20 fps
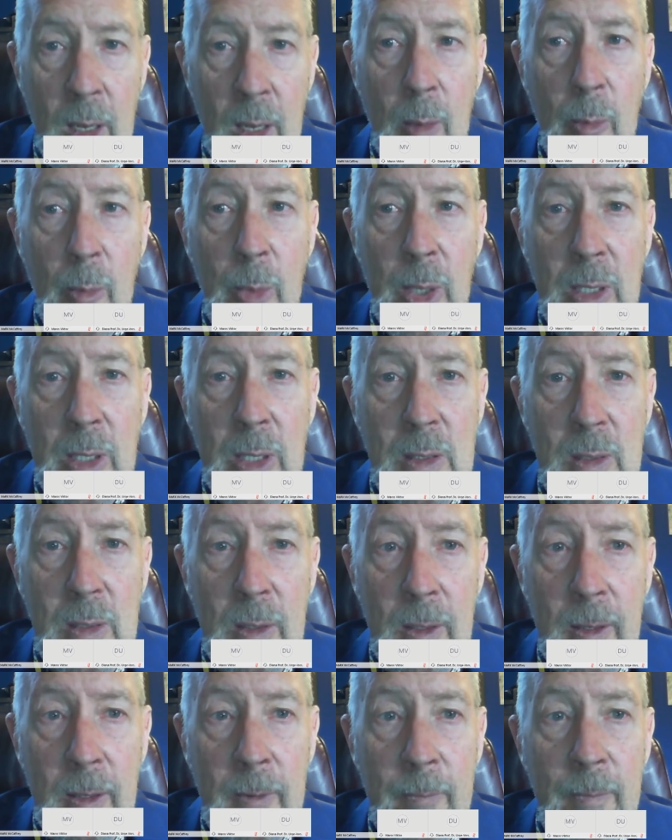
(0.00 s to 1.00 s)
But
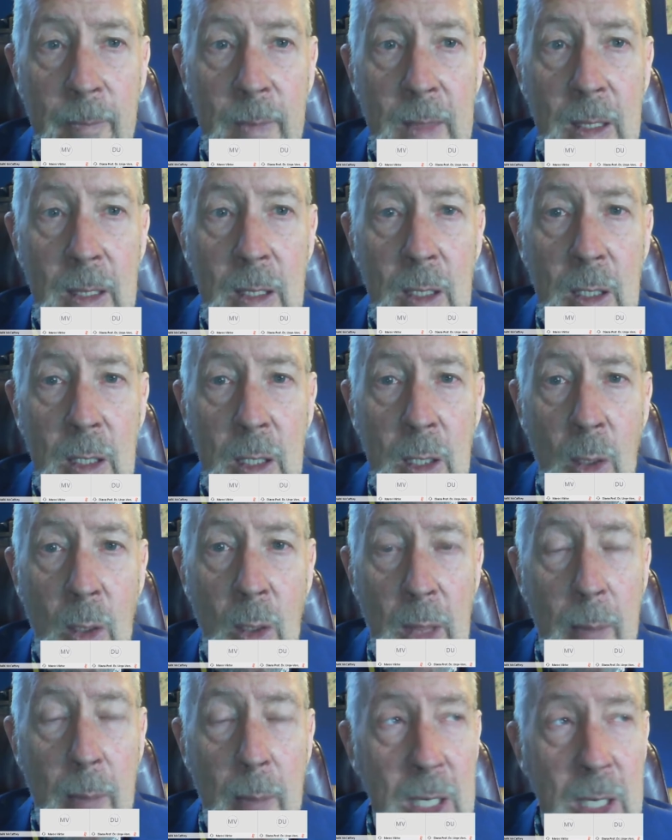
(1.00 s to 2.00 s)

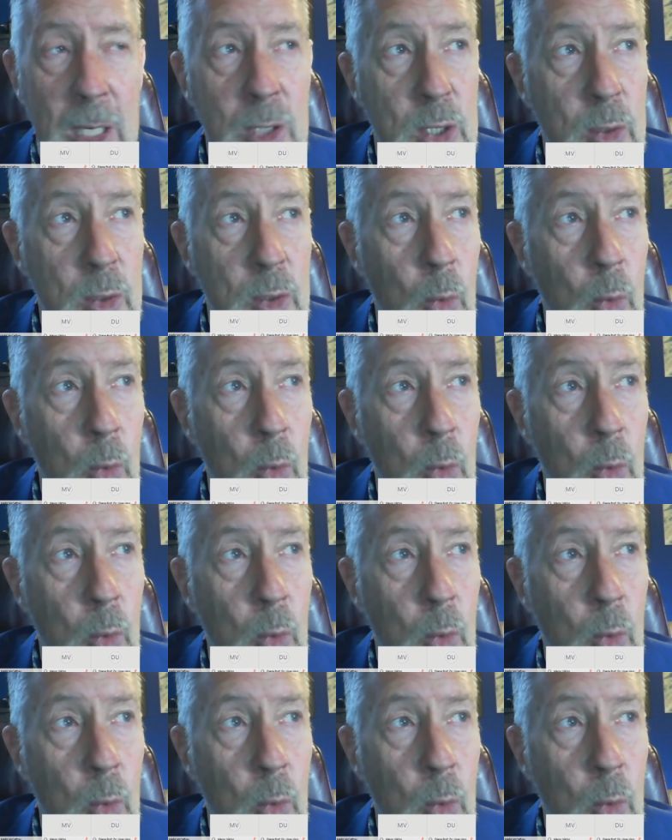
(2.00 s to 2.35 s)
that means that